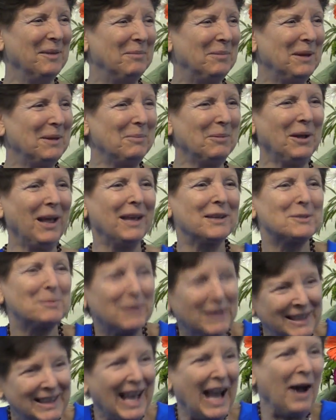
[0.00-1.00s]
people had to
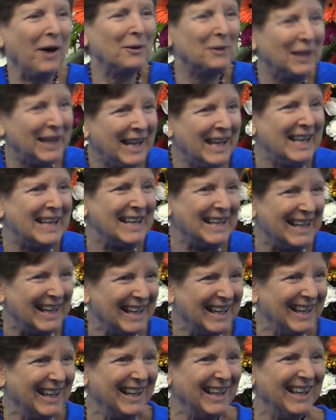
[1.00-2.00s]
be allowed in.
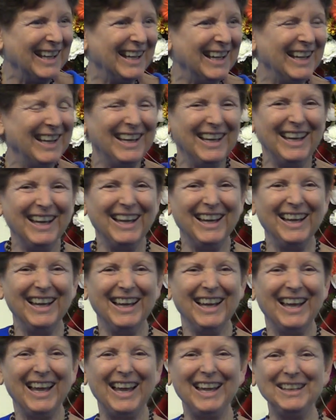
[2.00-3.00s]

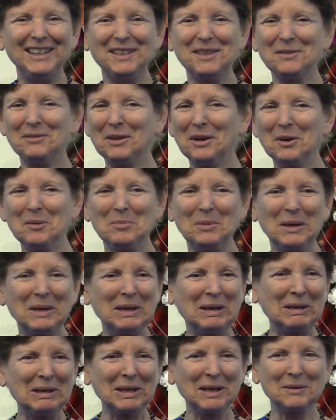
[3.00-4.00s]
And in the very
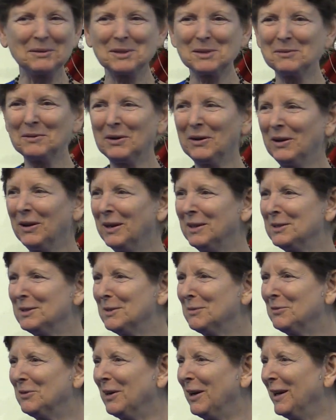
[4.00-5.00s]
beginning, it was very
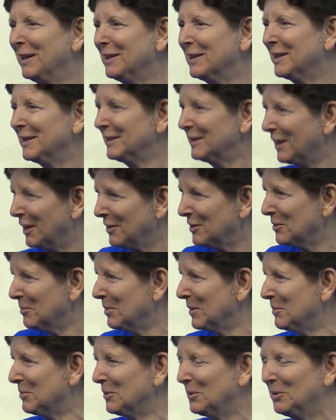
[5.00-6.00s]
undefined, and a lot of the
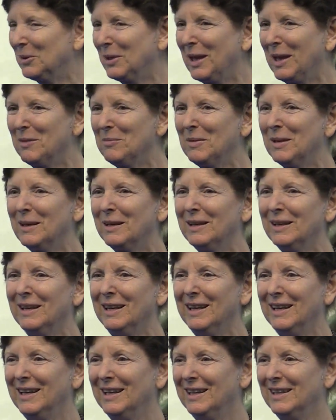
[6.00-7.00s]
people who came in
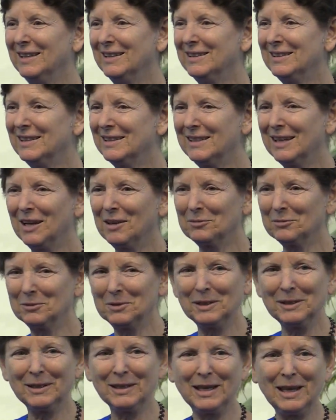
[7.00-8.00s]
did not
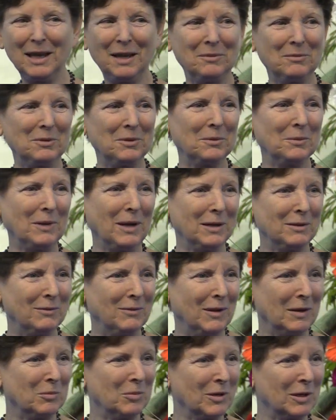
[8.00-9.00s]
really have the right
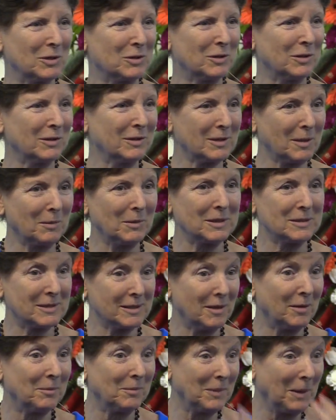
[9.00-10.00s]
vibrations. I mean,
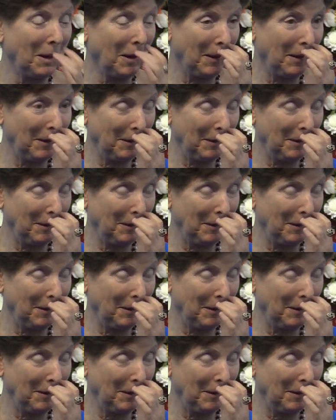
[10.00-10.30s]
some